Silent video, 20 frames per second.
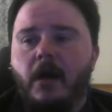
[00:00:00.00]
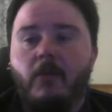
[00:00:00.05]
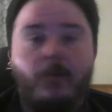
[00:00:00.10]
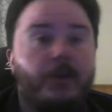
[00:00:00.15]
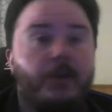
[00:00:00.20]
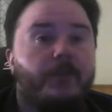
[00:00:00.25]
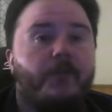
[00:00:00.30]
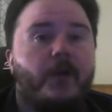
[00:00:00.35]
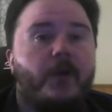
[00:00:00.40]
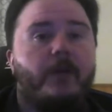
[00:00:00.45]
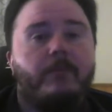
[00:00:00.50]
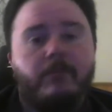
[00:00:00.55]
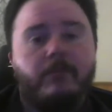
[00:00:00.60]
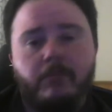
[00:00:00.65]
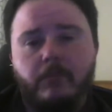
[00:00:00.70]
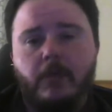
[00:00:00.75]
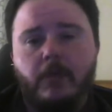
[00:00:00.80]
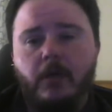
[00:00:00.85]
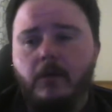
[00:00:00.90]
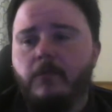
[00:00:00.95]
Uh, where are you
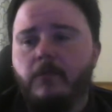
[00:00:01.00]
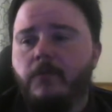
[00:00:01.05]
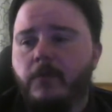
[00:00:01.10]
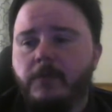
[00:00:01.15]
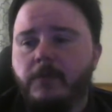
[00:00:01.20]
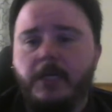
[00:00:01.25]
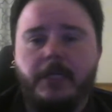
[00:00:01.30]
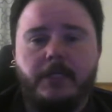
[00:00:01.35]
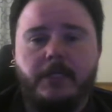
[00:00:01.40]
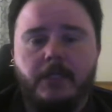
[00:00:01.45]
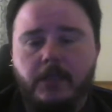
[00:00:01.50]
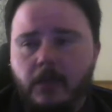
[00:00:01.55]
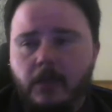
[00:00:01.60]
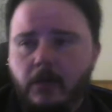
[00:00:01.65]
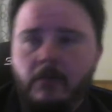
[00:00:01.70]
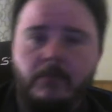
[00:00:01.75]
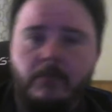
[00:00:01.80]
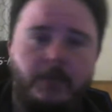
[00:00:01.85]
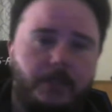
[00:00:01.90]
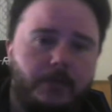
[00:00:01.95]
from? Oh, from
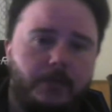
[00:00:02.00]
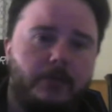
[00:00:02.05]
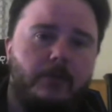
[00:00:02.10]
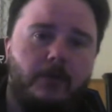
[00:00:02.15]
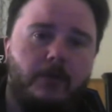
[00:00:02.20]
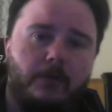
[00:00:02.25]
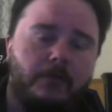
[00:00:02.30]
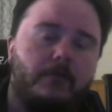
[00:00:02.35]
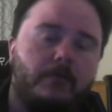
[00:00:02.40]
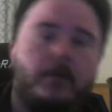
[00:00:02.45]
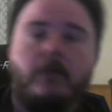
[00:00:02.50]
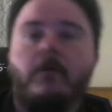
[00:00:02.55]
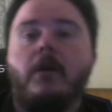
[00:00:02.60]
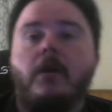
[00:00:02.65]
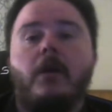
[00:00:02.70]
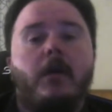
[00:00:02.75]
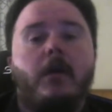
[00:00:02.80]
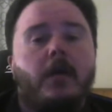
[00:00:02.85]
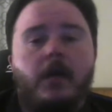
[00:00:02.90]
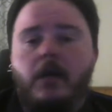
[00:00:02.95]
Texas. Oh, me too, or
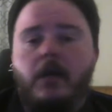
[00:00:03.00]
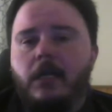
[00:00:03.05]
whatever.